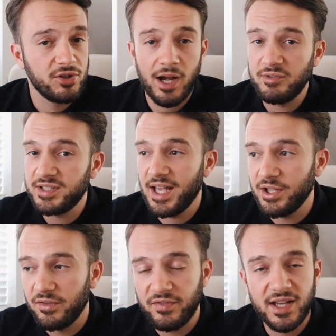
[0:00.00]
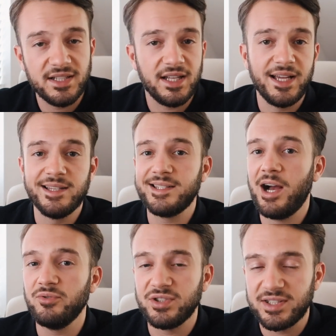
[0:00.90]
So how to get your first clients,
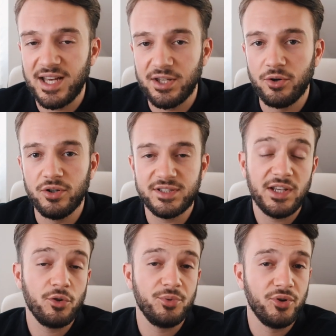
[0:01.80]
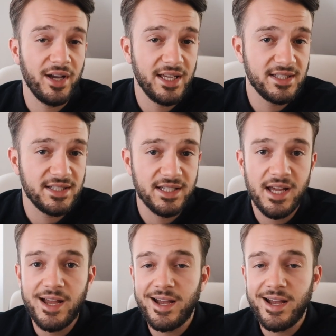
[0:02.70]
how to set up your agency,